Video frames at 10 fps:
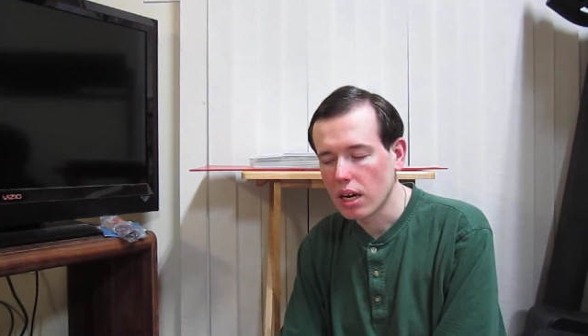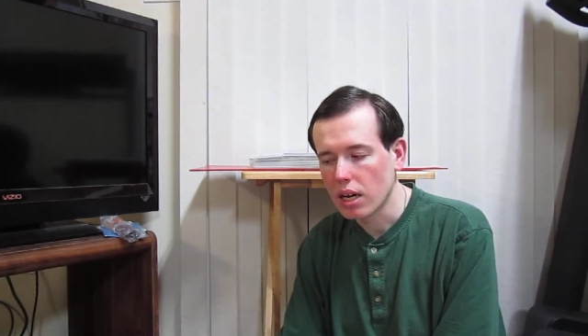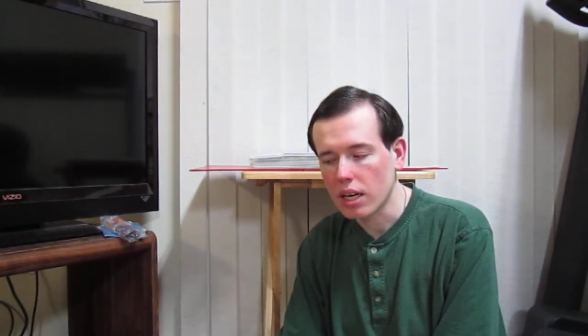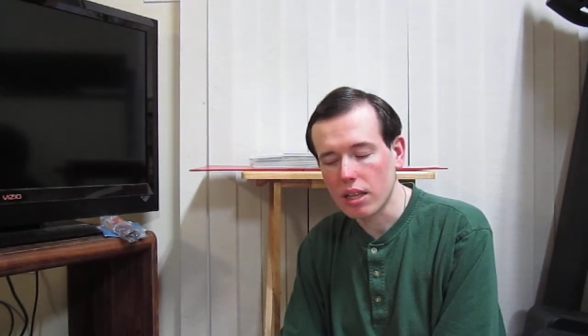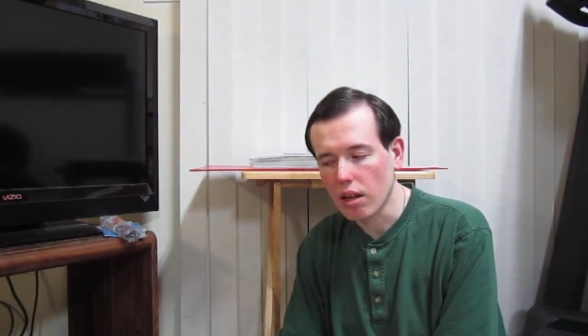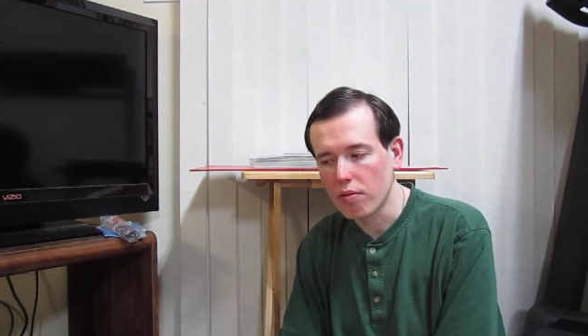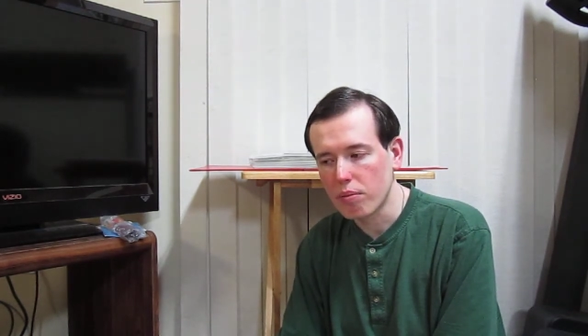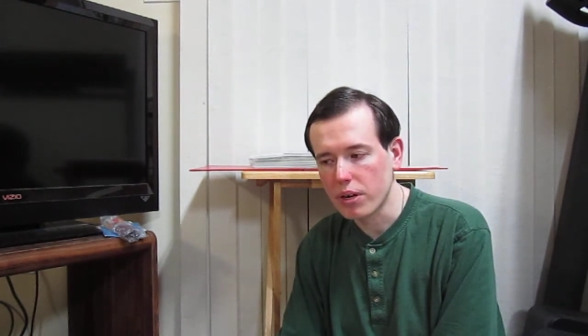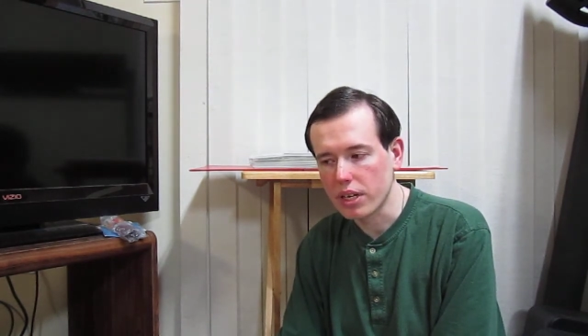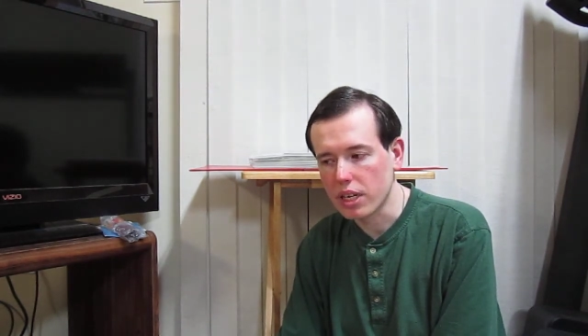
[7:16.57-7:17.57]
He loved
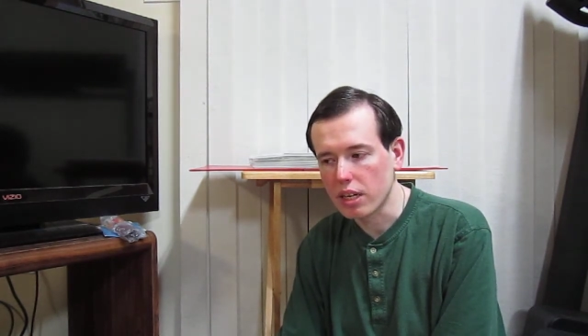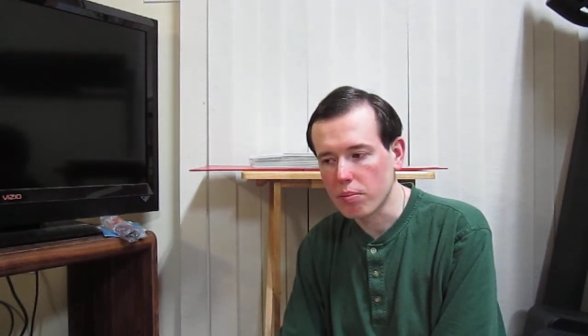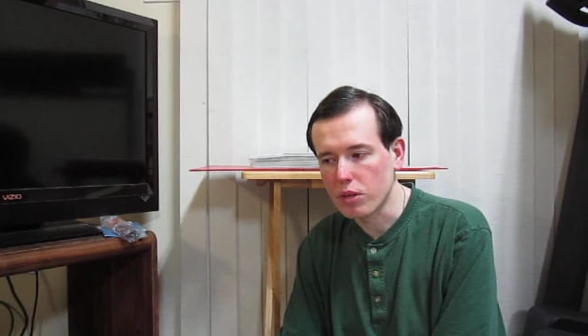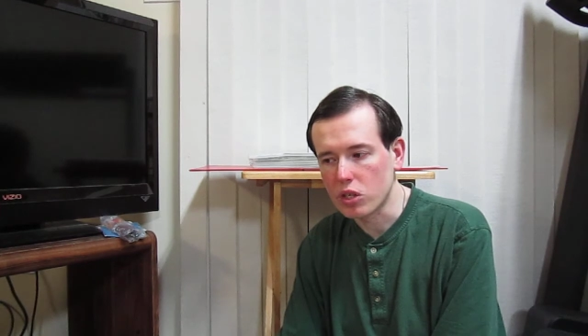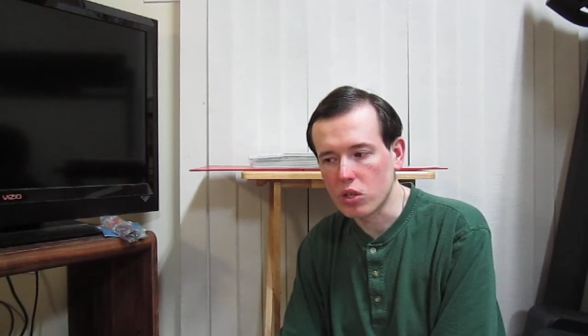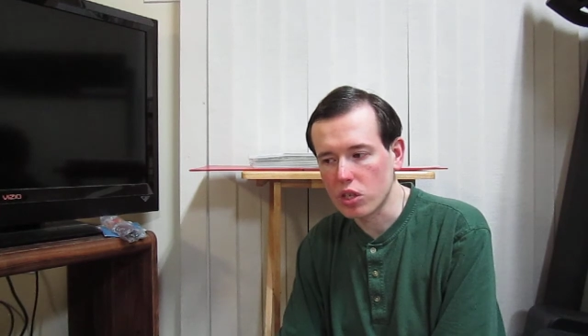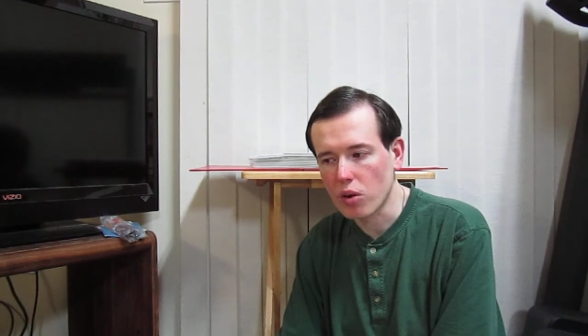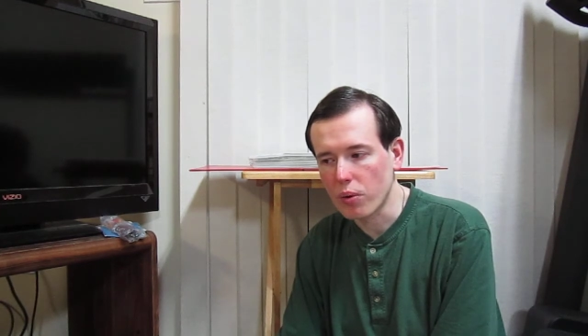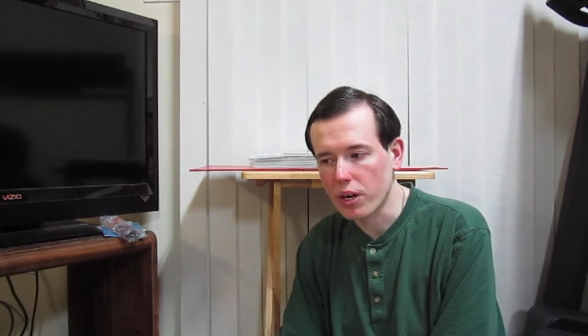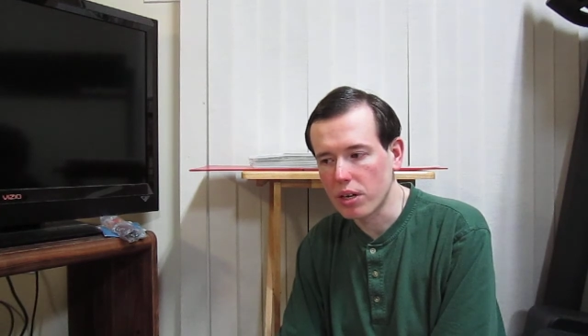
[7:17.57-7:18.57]
predicting pitchers'
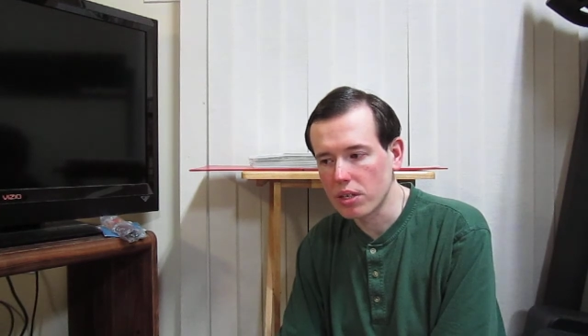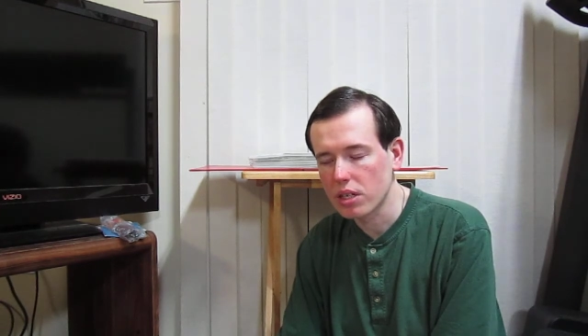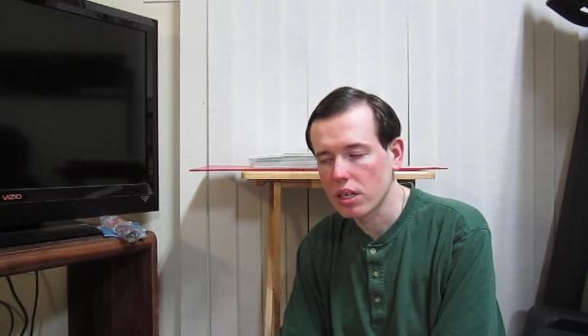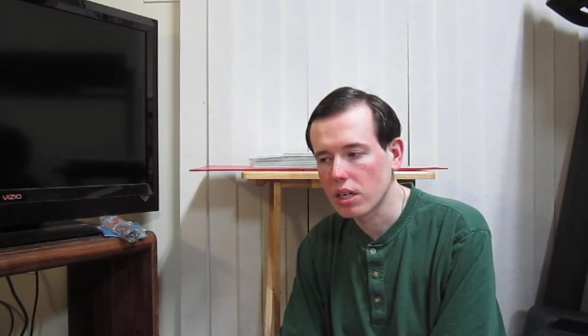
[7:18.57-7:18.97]
careers.